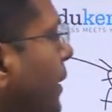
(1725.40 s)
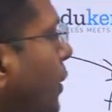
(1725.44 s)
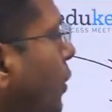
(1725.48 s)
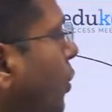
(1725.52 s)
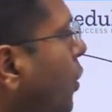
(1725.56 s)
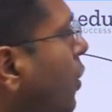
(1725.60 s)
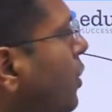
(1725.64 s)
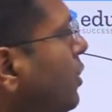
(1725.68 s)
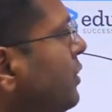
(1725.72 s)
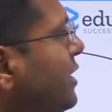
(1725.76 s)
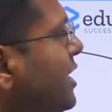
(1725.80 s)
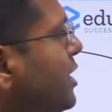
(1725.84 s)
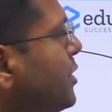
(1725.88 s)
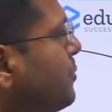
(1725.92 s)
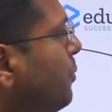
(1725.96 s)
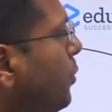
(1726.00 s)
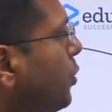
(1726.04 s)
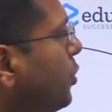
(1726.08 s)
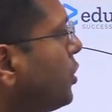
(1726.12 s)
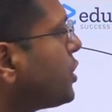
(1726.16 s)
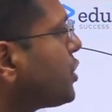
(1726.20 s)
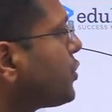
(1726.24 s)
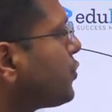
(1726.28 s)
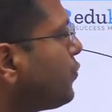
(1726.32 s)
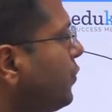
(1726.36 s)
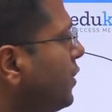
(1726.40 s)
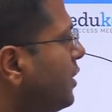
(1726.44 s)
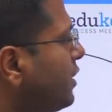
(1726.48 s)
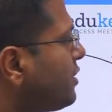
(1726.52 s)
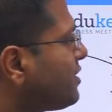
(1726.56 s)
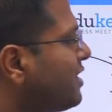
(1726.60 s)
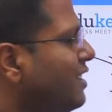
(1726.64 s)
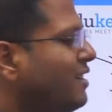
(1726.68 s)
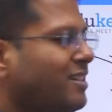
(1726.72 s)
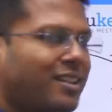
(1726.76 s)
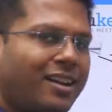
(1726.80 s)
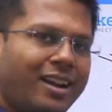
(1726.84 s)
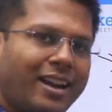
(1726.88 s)
all these ports were
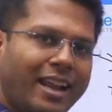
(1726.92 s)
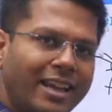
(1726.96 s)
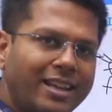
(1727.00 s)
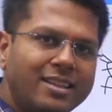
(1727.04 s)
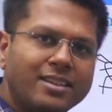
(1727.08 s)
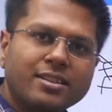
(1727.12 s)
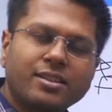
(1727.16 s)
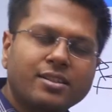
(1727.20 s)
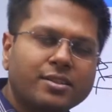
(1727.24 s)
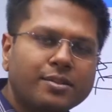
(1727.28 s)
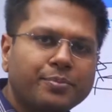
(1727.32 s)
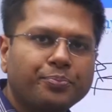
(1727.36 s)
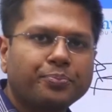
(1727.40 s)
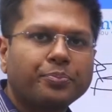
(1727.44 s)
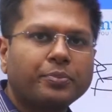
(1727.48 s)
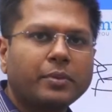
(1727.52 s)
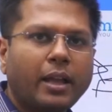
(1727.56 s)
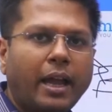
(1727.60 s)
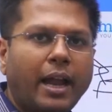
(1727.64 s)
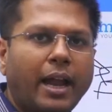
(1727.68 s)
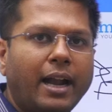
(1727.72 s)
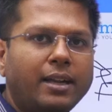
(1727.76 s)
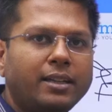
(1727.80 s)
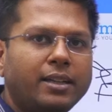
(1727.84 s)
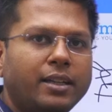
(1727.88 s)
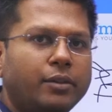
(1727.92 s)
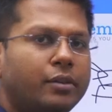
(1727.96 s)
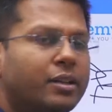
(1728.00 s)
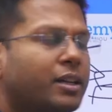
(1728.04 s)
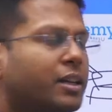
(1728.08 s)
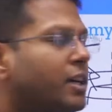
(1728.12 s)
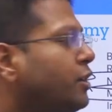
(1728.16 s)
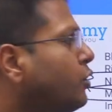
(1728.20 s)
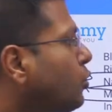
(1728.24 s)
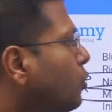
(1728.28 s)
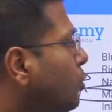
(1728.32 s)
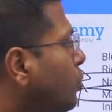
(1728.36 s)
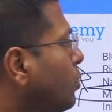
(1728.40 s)
centralized and they were
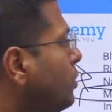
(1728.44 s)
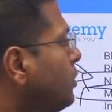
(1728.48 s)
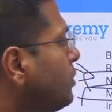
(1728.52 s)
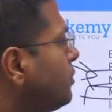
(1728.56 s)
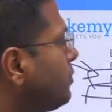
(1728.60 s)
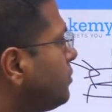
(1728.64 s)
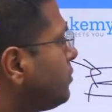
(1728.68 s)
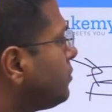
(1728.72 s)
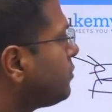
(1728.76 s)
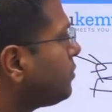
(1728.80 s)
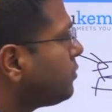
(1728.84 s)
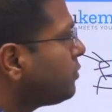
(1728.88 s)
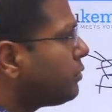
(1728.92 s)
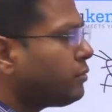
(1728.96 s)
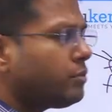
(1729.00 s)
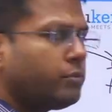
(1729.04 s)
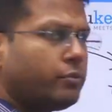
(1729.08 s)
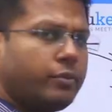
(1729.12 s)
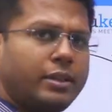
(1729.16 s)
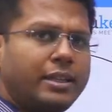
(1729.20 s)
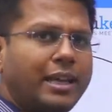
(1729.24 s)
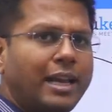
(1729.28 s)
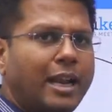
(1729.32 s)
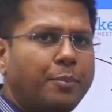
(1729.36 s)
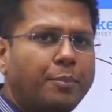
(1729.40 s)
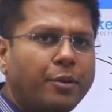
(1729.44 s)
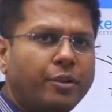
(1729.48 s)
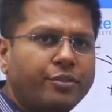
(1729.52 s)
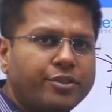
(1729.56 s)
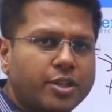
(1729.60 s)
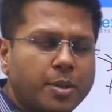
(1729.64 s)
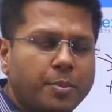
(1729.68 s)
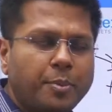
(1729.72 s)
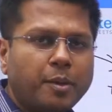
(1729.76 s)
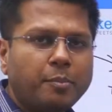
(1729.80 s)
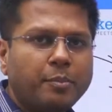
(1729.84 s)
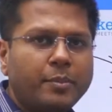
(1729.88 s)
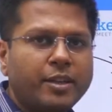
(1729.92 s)
controlled with the help of
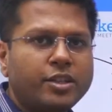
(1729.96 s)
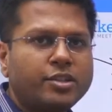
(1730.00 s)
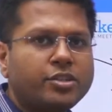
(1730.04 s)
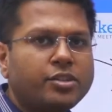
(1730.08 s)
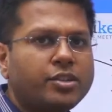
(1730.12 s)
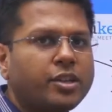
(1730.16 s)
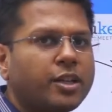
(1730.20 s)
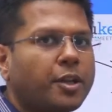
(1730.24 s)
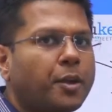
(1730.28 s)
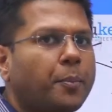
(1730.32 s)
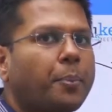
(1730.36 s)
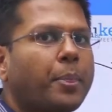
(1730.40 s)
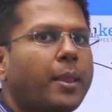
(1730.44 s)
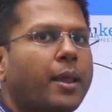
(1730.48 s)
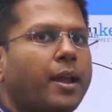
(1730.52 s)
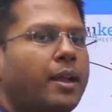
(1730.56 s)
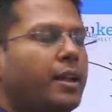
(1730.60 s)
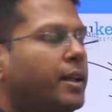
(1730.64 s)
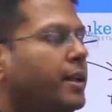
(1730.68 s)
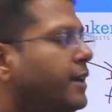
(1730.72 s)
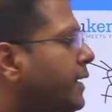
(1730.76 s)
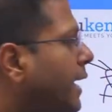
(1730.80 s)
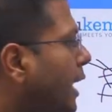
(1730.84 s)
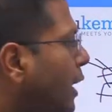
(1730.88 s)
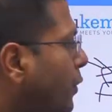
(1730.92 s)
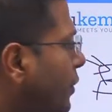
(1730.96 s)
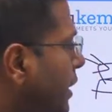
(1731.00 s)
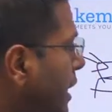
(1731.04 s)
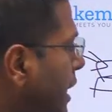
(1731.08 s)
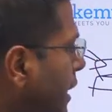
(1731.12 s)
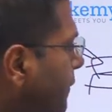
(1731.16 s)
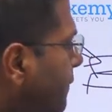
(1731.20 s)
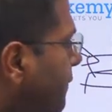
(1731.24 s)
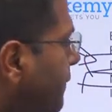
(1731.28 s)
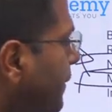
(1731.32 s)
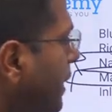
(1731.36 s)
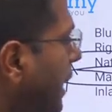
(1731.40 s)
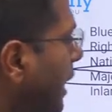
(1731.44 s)
Shipping Ministry. Now,
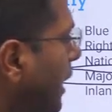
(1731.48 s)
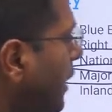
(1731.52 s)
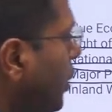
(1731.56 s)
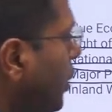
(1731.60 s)
if a